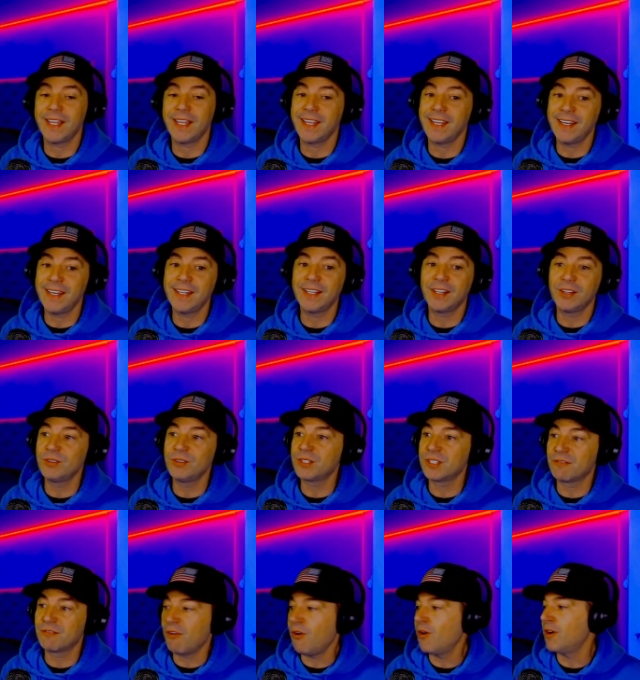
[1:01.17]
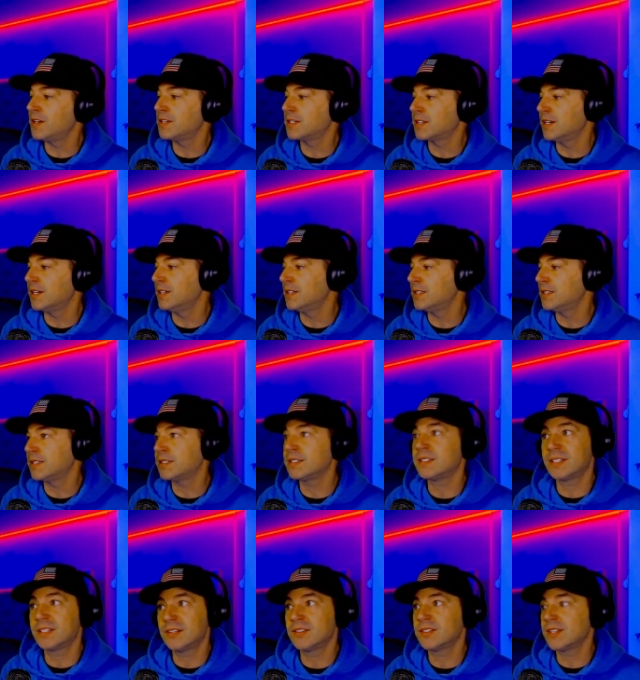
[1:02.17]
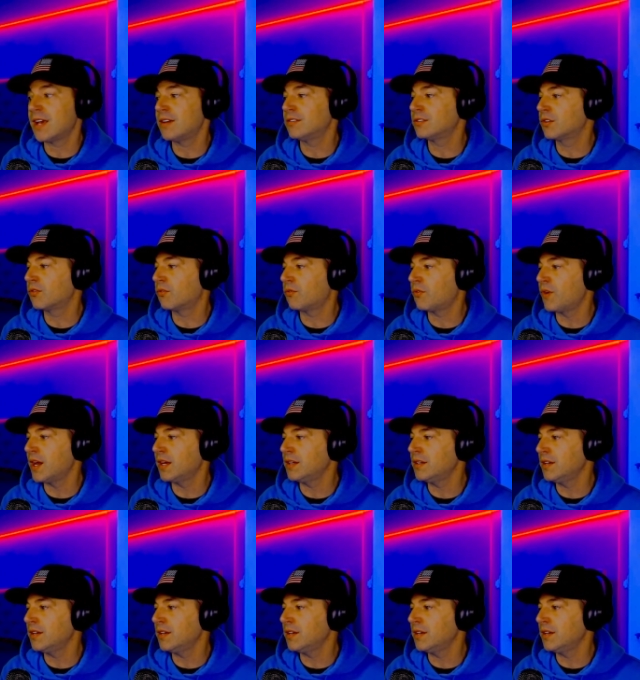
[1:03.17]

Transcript: He didn't lose his voice because it still sounds great.